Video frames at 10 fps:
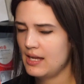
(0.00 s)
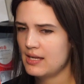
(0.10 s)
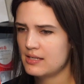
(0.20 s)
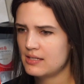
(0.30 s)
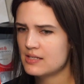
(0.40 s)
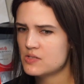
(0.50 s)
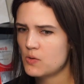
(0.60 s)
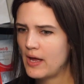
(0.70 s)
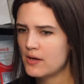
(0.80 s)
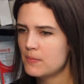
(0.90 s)
Yeah. And so
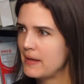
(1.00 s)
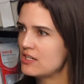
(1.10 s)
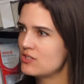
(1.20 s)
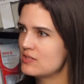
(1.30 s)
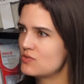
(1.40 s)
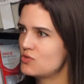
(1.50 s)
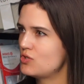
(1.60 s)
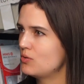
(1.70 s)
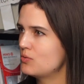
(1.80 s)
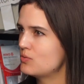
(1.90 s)
how do patients
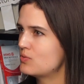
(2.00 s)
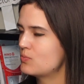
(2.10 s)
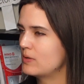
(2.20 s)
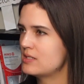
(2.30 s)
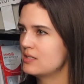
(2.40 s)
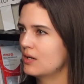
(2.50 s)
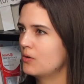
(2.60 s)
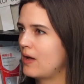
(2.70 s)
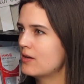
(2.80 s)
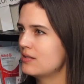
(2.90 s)
choose where to
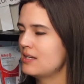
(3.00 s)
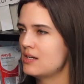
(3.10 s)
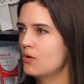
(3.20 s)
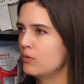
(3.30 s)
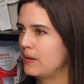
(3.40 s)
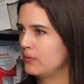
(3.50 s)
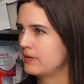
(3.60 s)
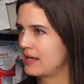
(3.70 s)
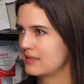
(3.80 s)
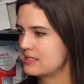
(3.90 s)
go? How do they know about
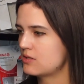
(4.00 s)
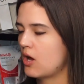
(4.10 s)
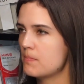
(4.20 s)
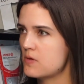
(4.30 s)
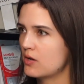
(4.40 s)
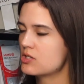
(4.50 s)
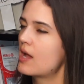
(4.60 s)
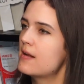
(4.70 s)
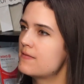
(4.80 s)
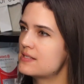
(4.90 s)
like these top-notch kind of